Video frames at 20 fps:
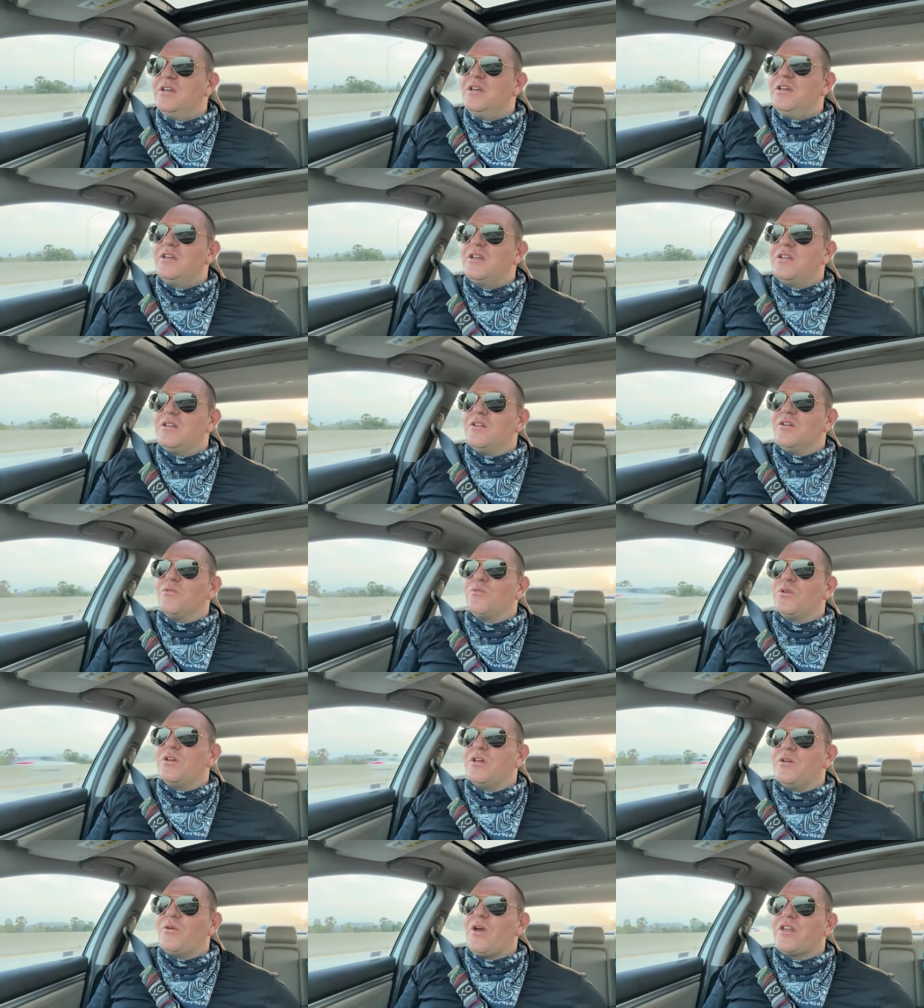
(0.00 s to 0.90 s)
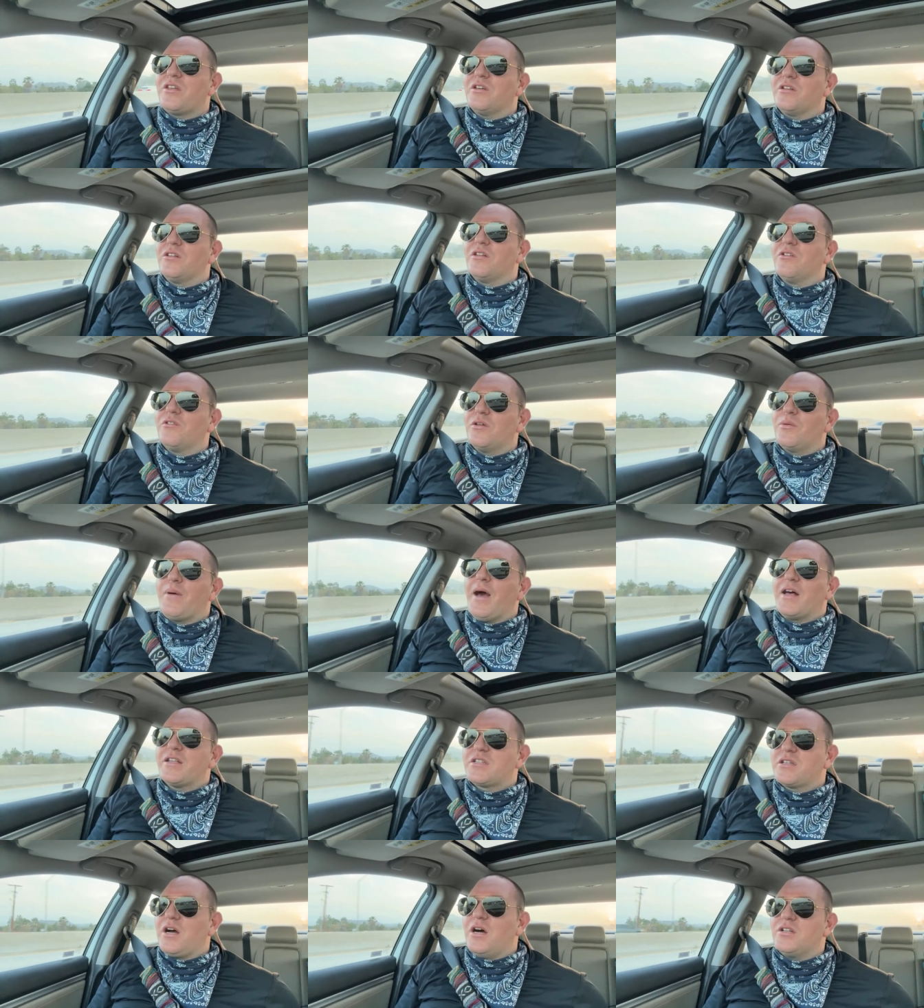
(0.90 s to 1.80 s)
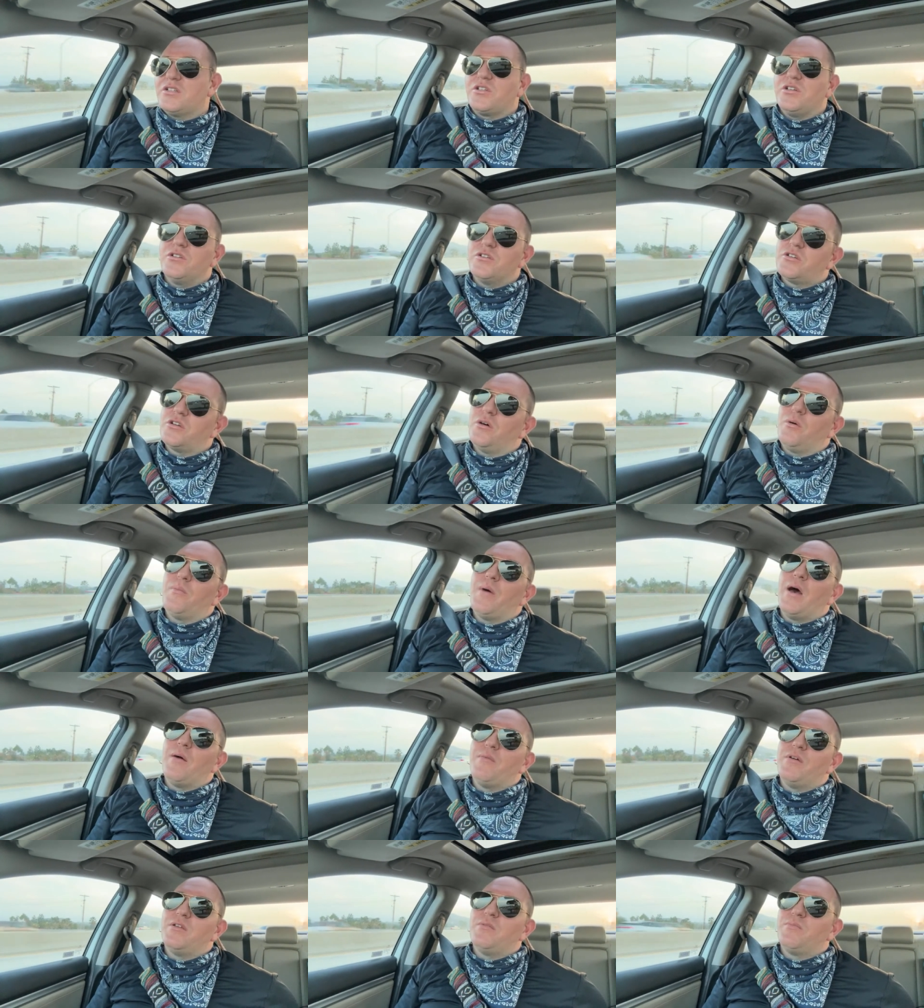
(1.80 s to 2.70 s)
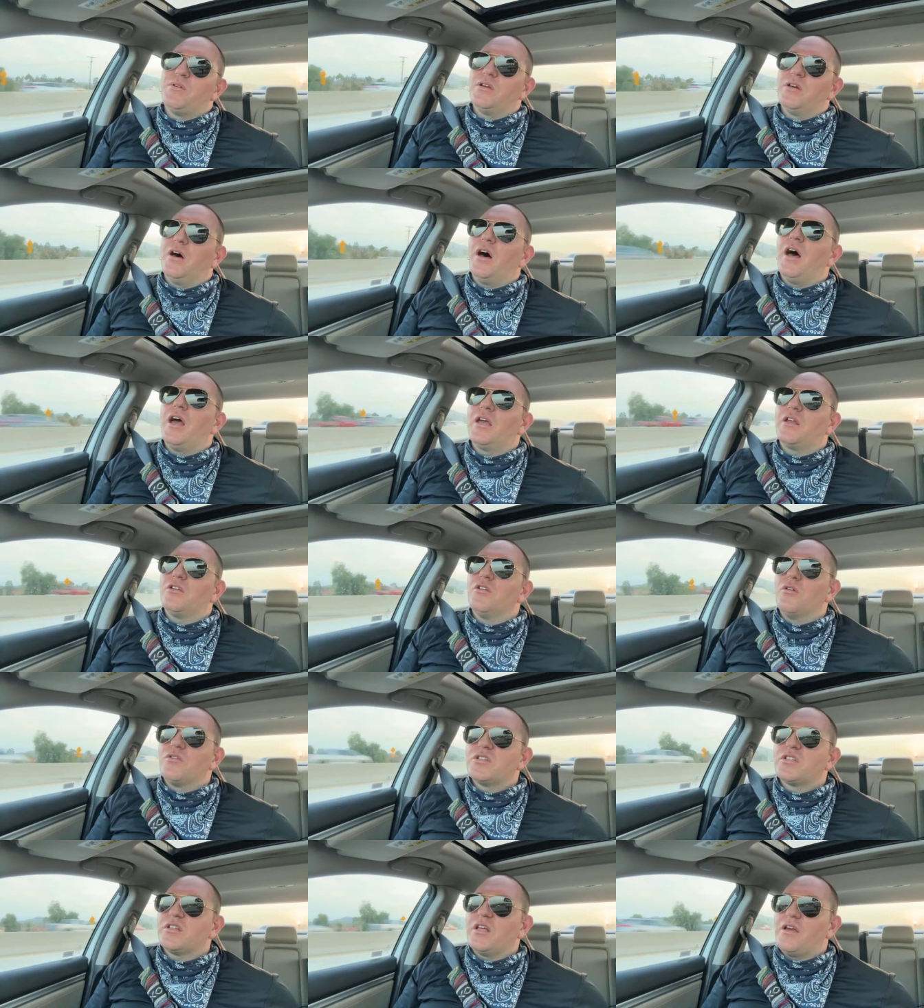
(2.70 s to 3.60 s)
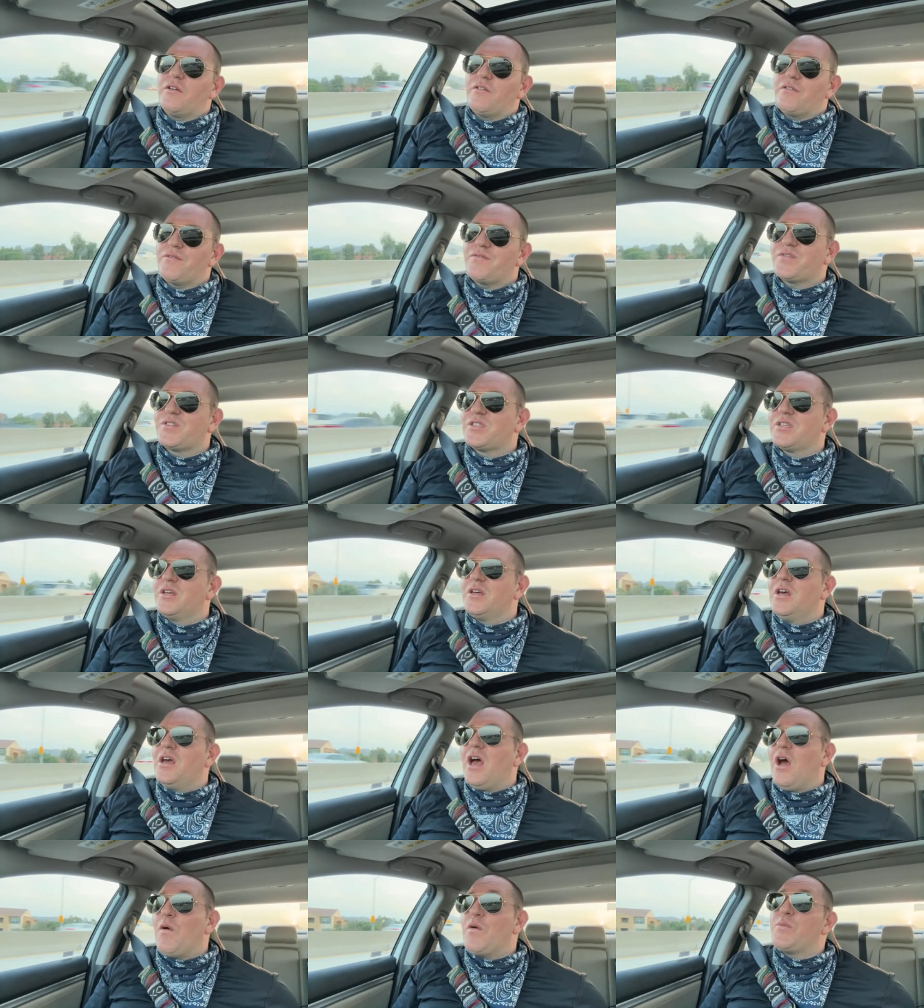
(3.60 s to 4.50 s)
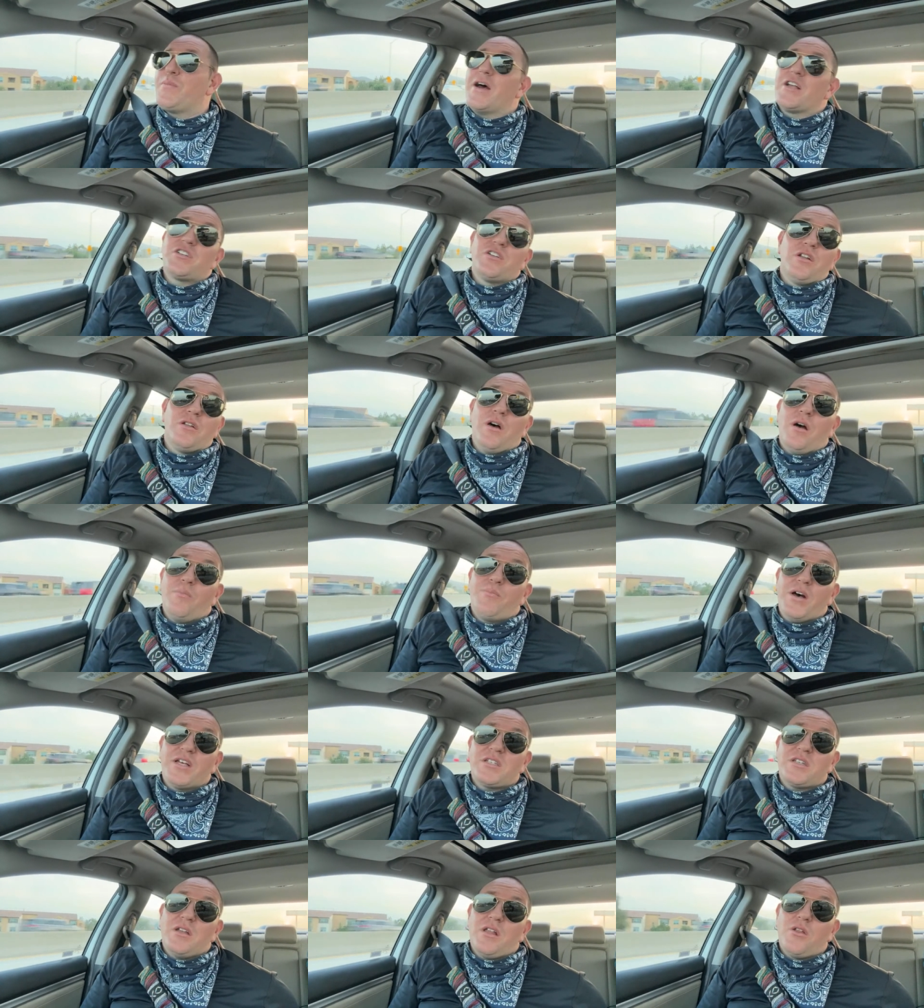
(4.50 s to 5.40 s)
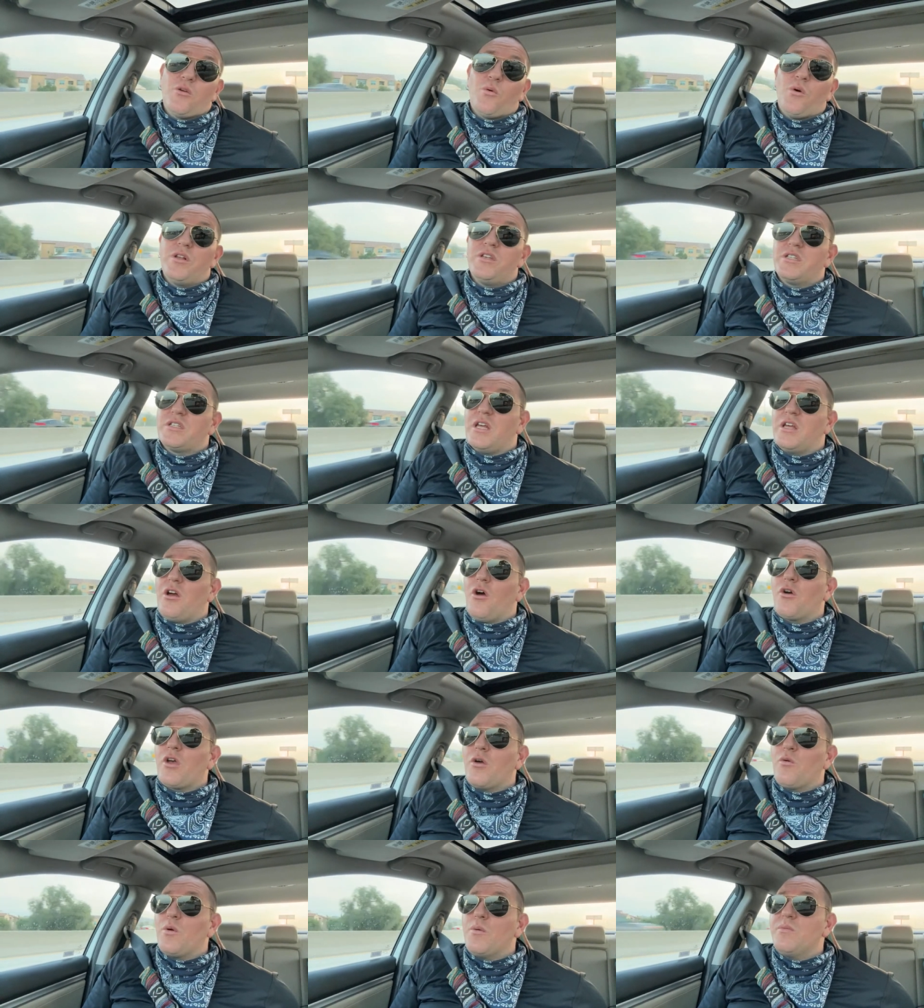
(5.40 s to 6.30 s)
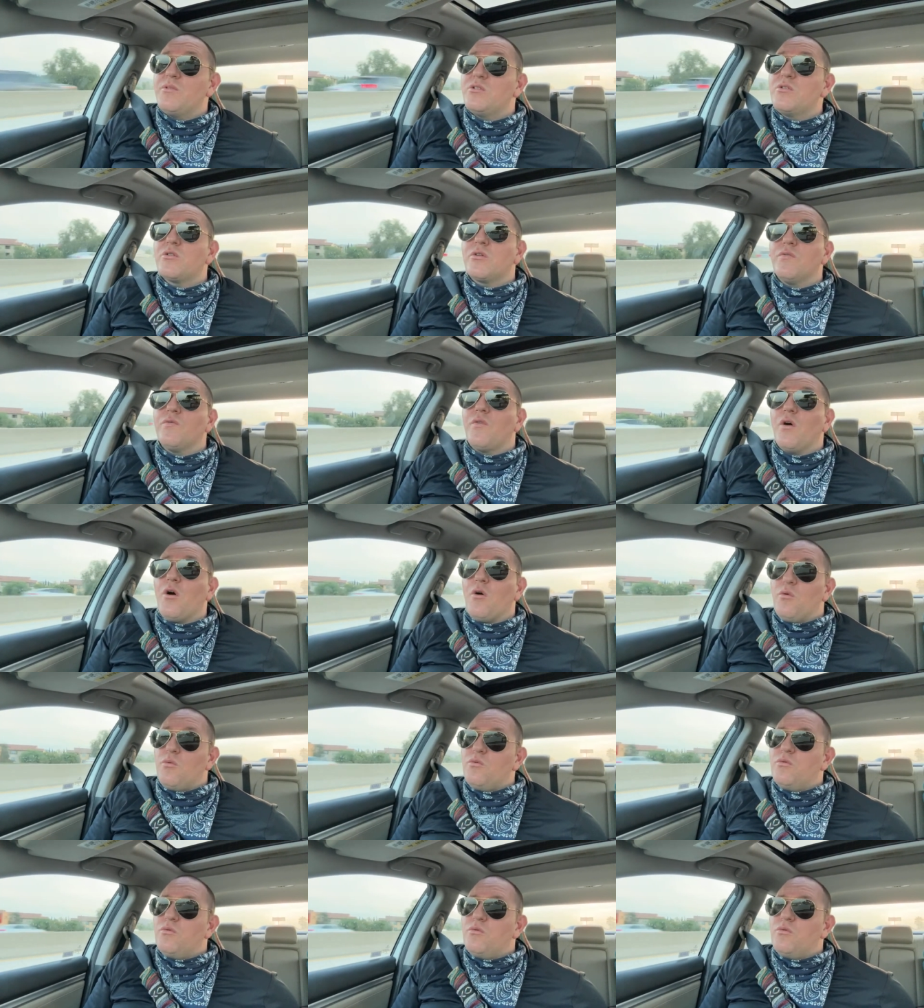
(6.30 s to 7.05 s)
We had to literally pass a constitutional amendment to be like, no slaves. And we'd pass another one to say, okay, women, you can vote.